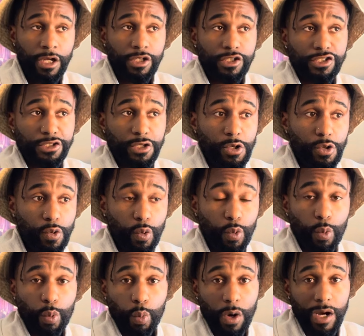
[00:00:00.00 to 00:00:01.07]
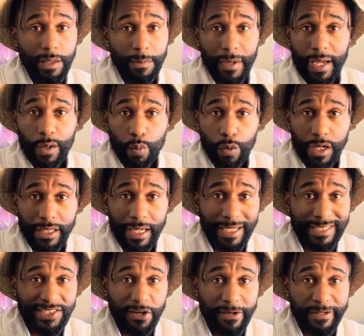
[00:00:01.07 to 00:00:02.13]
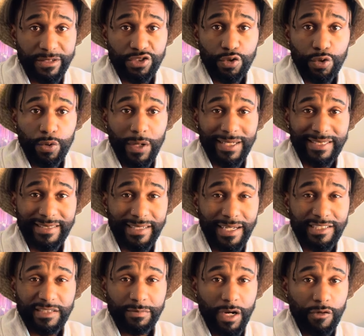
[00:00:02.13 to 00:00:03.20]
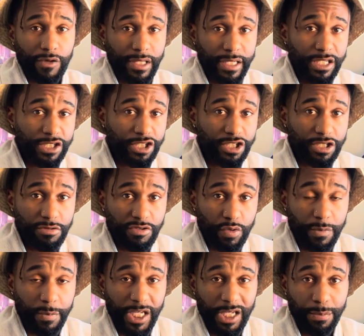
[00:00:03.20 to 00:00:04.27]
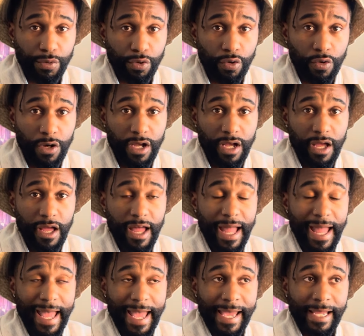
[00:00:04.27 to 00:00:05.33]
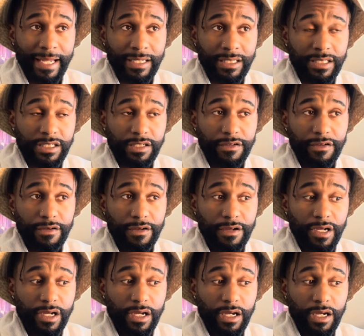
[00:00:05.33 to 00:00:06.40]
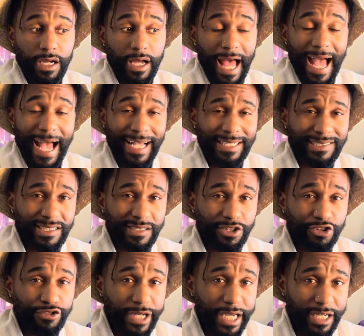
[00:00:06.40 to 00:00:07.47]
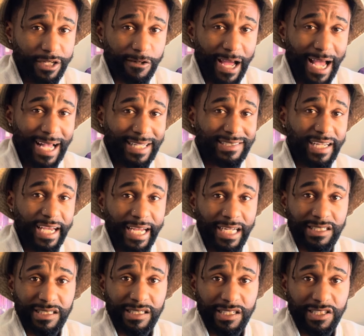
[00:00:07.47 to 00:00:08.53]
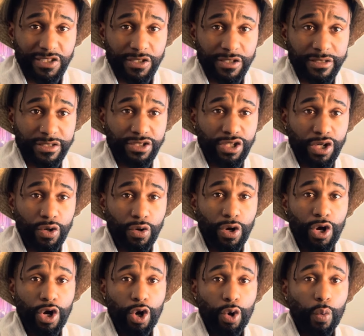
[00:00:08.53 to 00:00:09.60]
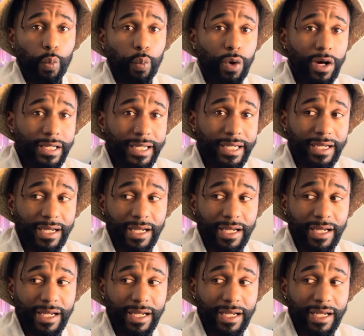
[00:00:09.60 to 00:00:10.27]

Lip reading: So, one by one, I started to assess my relationships with people and ask Creator, ask ancestors, what